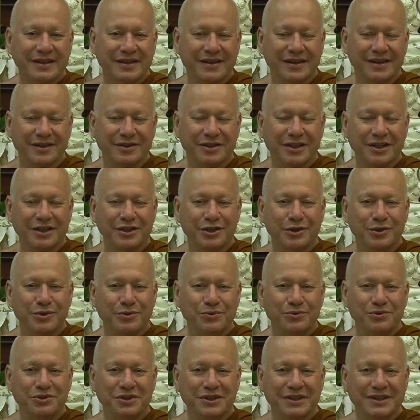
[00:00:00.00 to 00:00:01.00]
It's a
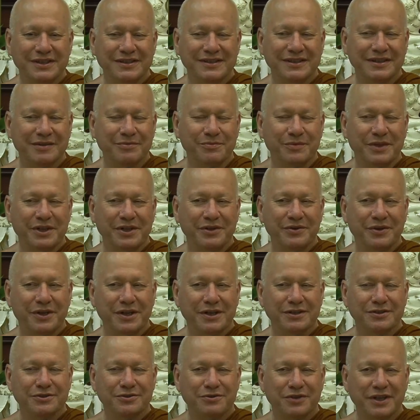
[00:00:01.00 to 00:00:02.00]
delusion, isn't it? When you
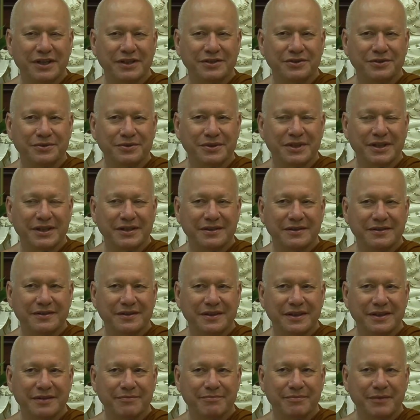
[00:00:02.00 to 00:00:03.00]
are stressed, you tend to
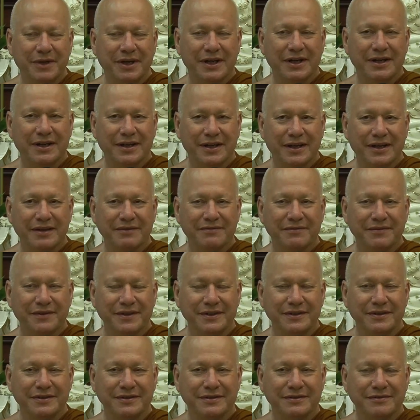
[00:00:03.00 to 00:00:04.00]
think, my life
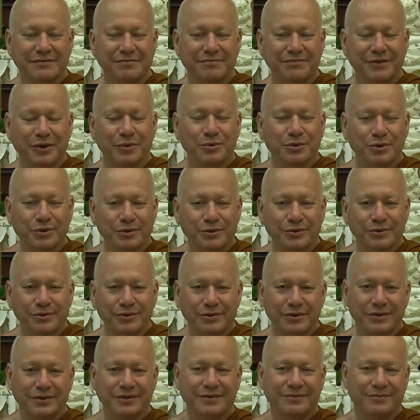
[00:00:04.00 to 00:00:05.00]
is no
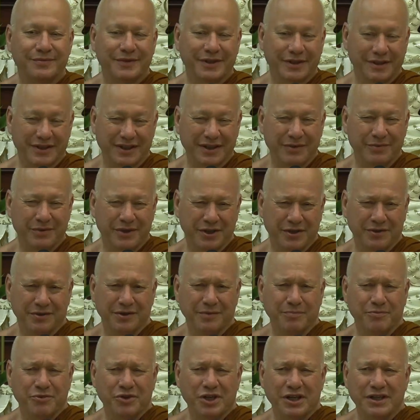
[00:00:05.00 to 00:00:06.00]
good. When you're
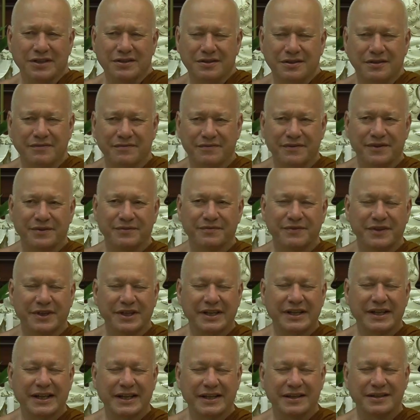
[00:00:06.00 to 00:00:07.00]
depressed, you feel
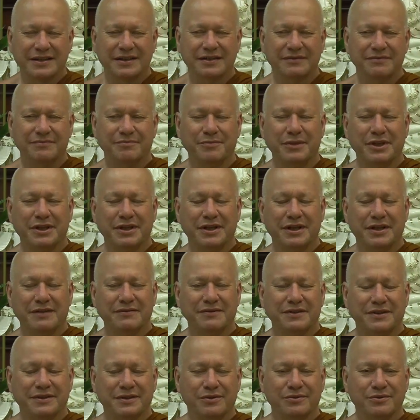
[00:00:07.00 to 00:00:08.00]
very negative. My
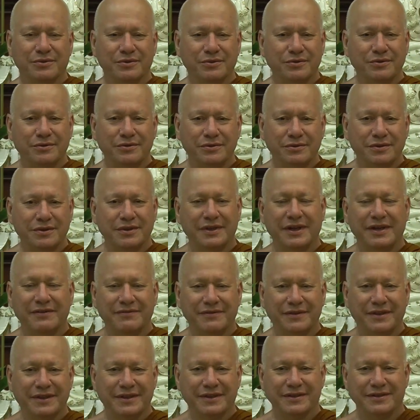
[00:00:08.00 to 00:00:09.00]
life is no good.
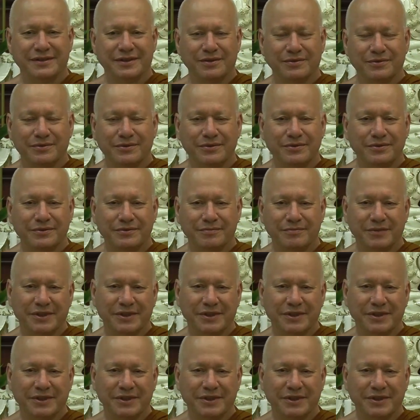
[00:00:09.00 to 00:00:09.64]
Everything is no good.